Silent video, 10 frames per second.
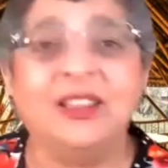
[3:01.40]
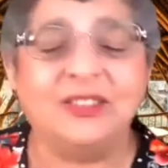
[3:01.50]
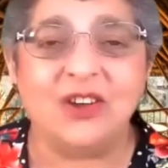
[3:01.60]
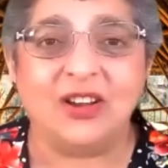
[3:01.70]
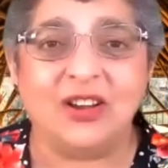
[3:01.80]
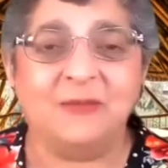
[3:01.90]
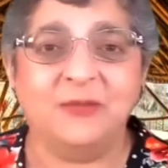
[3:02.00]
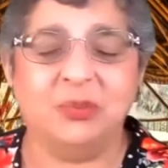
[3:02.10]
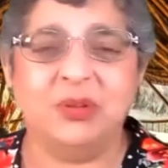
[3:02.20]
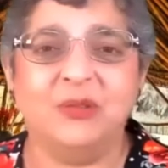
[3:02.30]
not
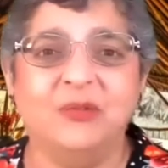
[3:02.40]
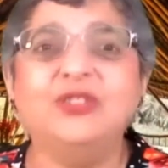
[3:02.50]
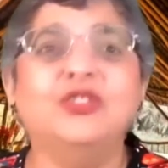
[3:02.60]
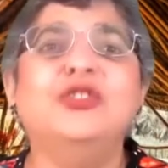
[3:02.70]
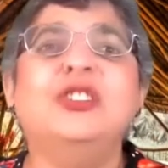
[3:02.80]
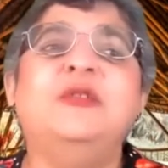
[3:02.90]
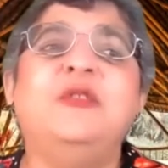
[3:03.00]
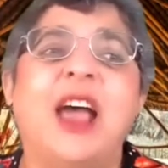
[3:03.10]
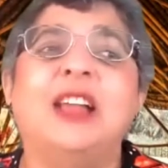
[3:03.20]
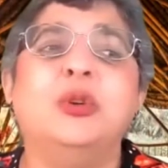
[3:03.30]
comfortable. These are just
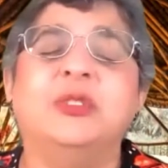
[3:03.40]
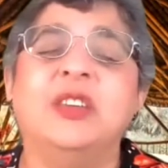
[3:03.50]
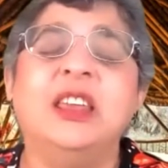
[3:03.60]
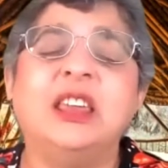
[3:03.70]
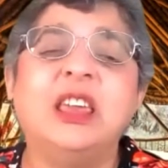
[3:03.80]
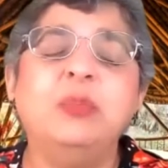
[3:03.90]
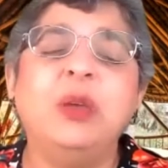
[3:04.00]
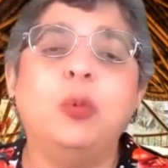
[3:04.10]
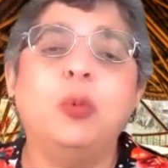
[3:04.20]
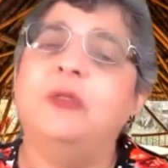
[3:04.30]
values, and it can
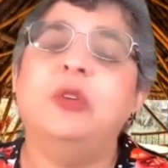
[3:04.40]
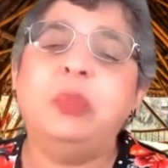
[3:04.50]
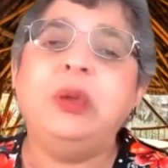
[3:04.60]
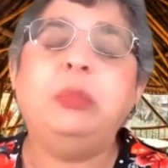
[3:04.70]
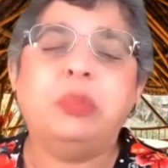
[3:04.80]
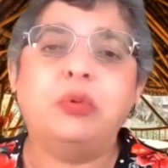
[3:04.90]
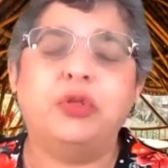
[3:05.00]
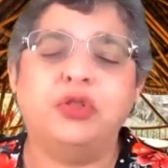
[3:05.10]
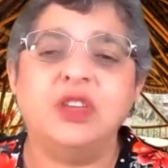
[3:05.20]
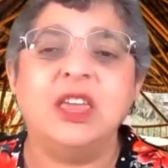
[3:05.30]
be whatever people
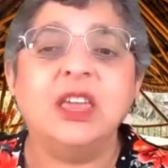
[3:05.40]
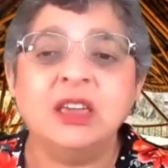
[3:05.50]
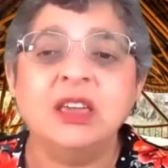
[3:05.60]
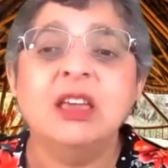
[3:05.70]
think